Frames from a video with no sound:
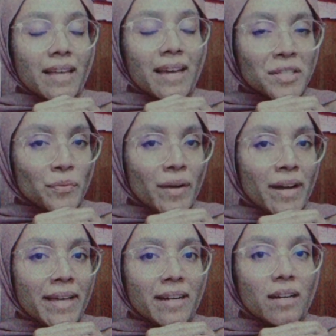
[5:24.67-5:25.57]
That is
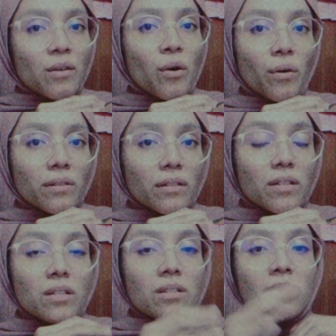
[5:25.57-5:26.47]
why they're called
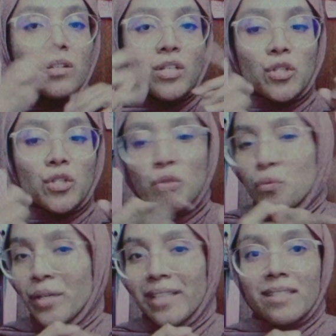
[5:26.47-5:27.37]

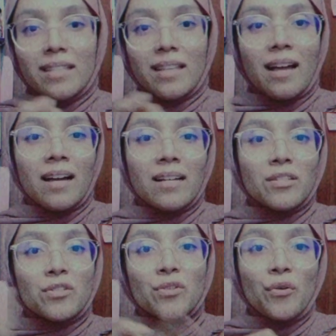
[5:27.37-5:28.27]
suites,
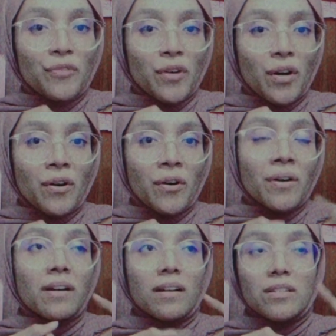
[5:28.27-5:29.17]
Soho,